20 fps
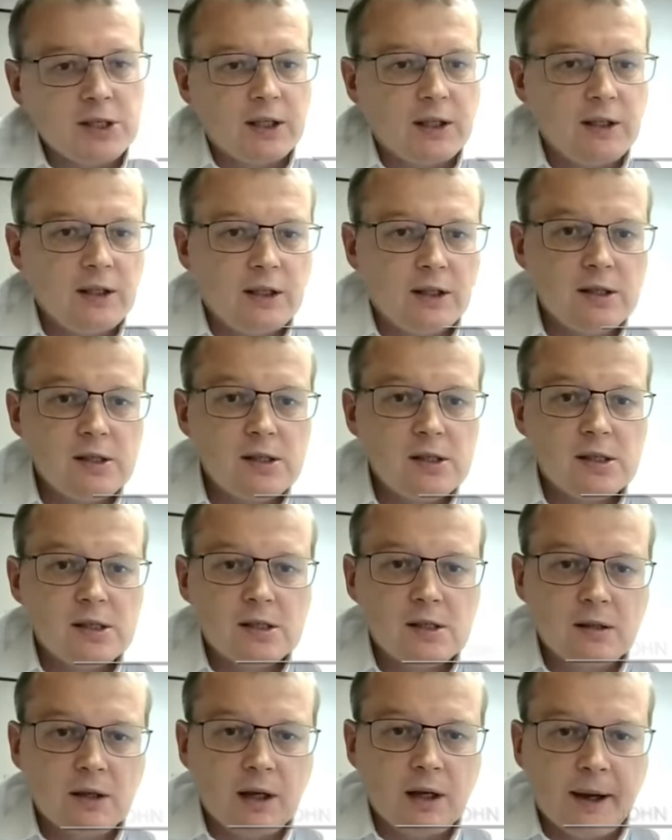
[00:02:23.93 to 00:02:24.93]

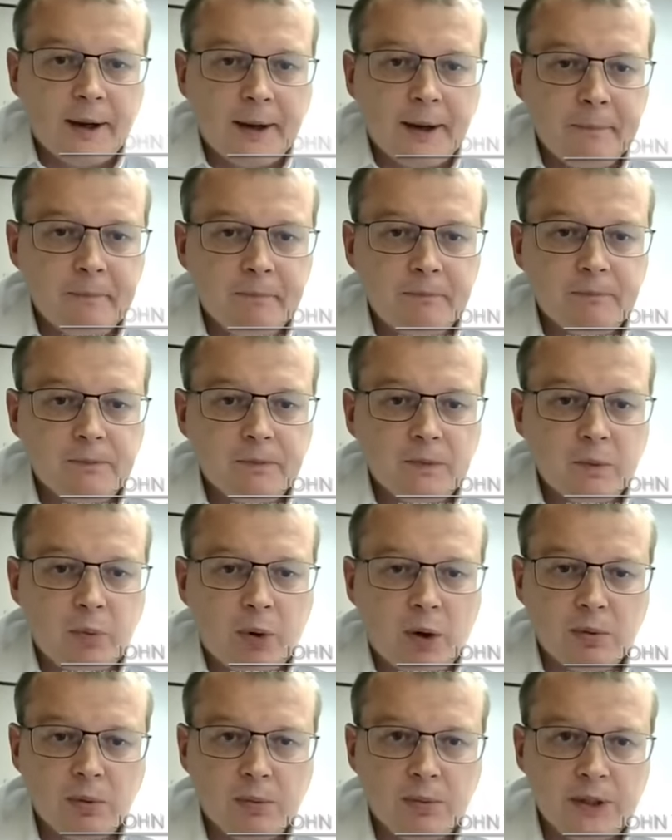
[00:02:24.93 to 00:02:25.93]
is
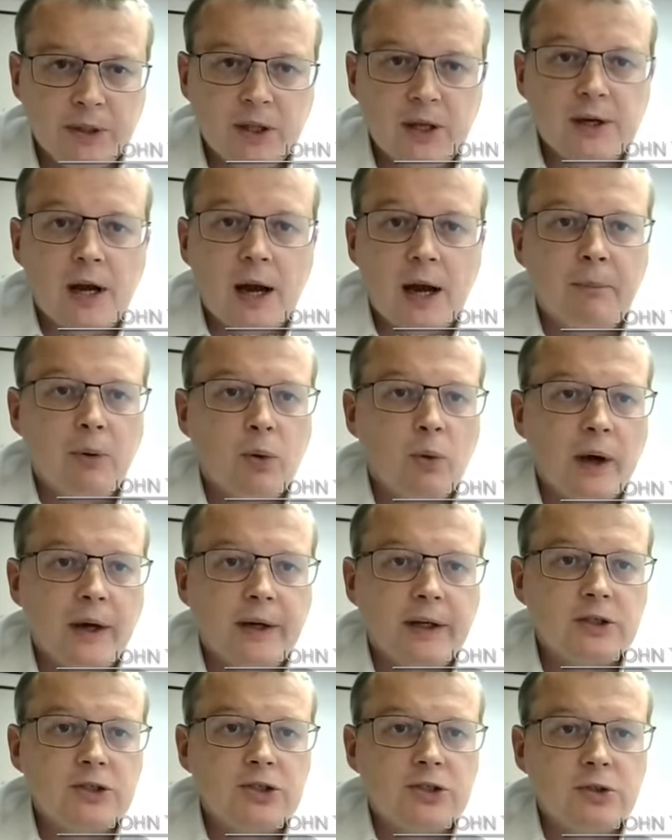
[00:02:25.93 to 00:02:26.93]
probably the number one
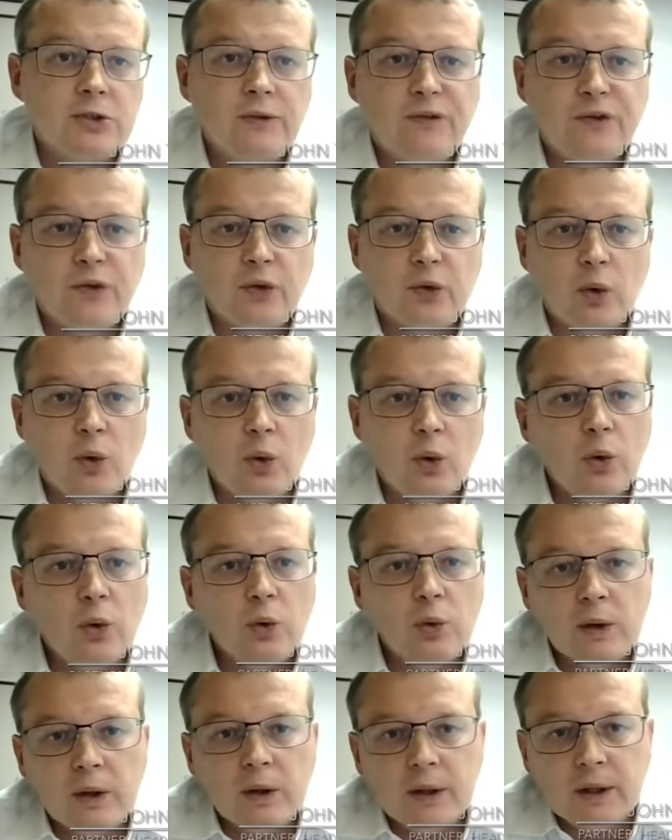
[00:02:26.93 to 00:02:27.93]
issue for
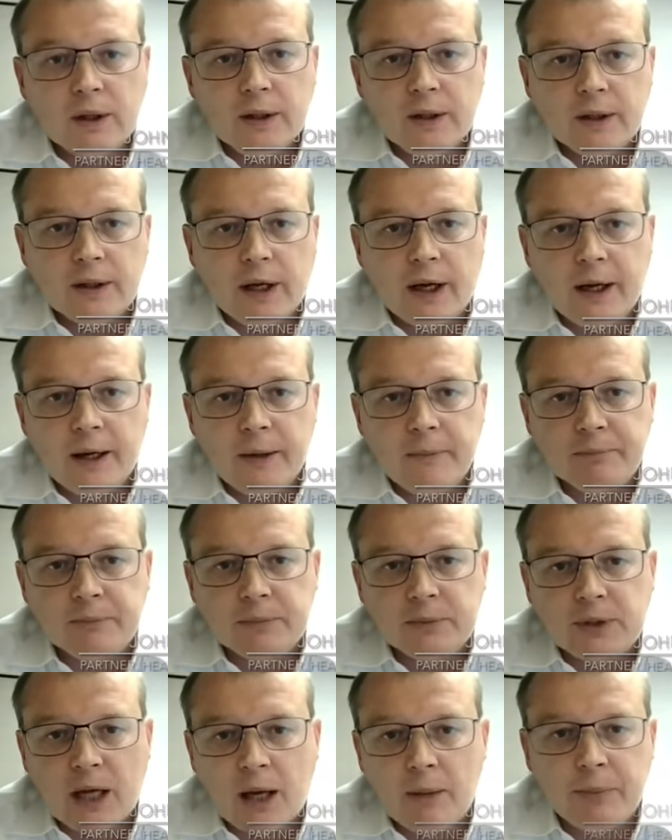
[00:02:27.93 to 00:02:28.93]
all
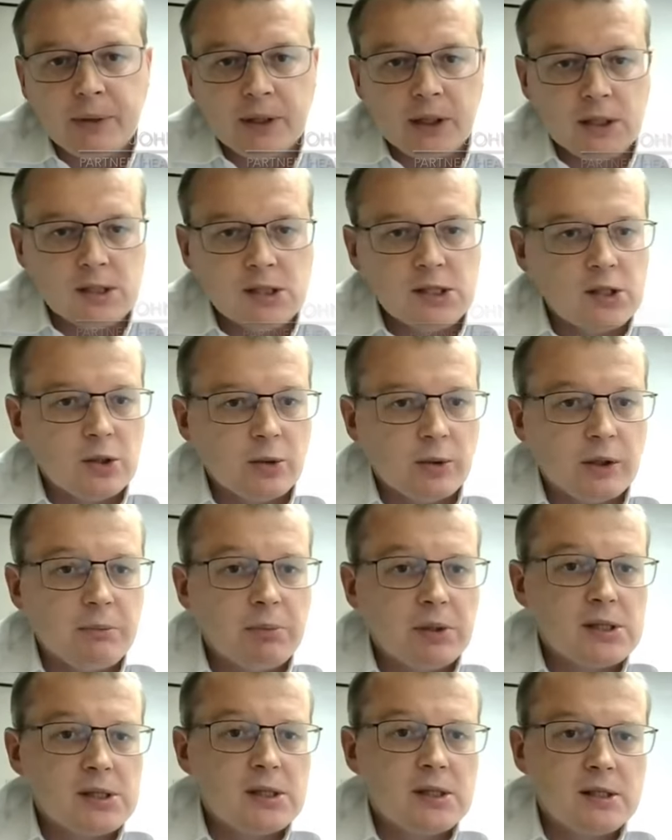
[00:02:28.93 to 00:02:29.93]
companies doing
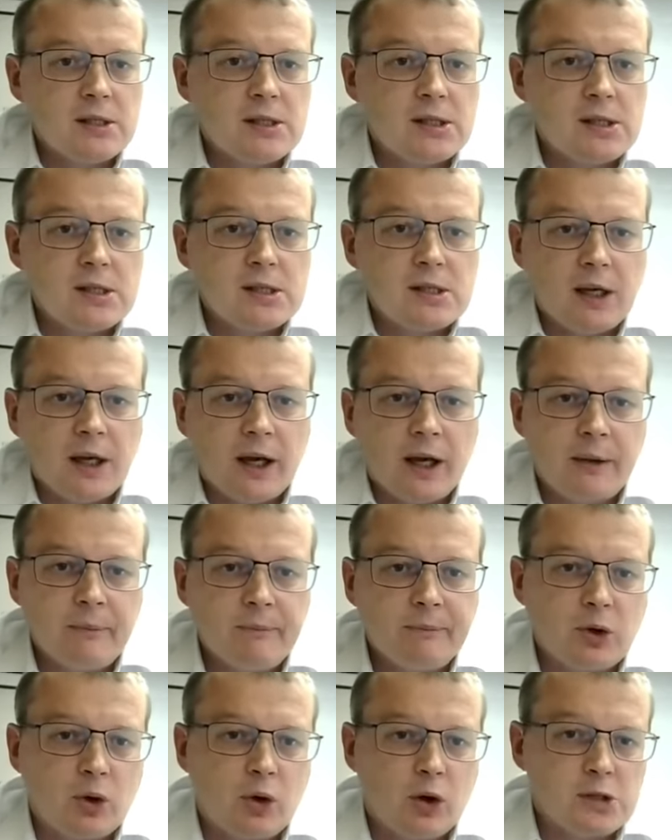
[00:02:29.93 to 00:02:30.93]
business
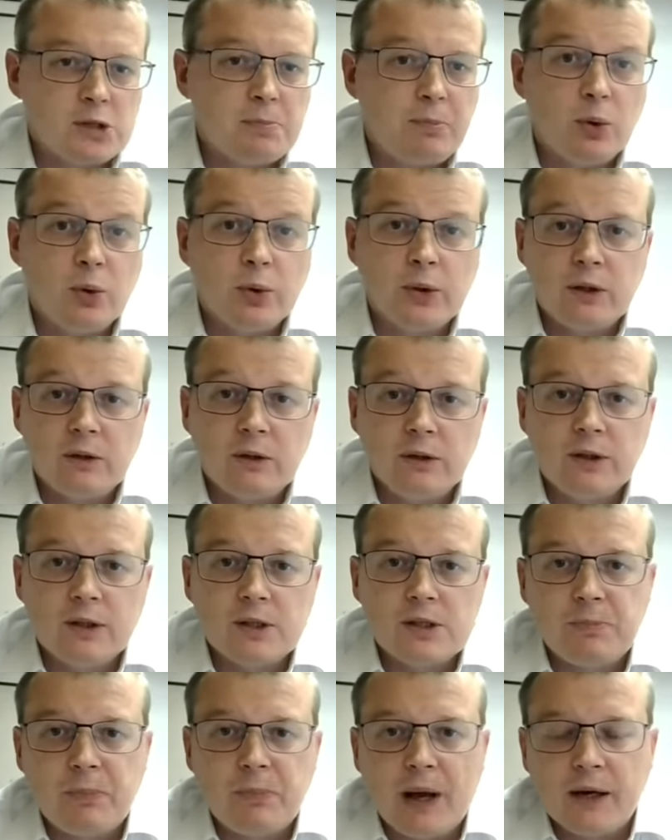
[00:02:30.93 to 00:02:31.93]
cross-border in
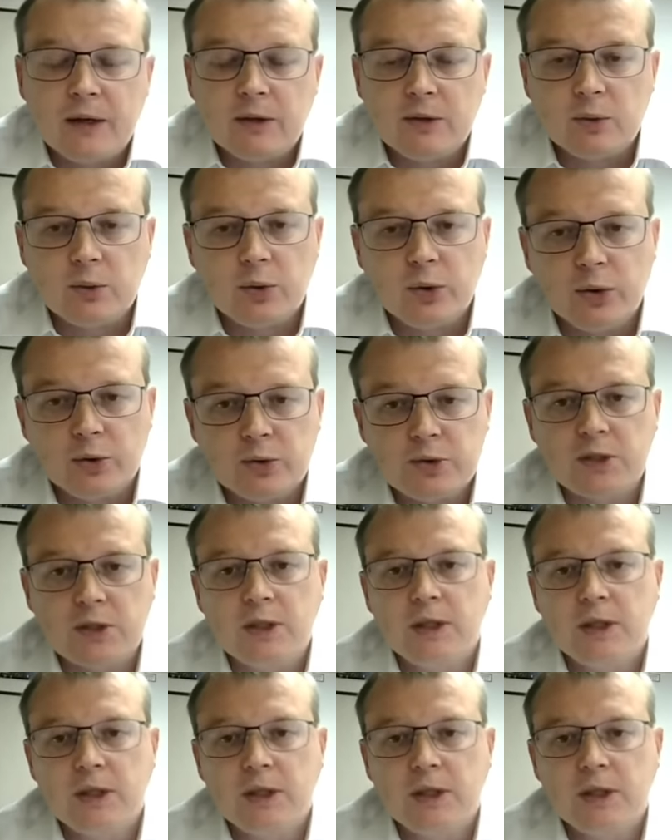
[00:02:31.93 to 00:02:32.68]
this part of the world.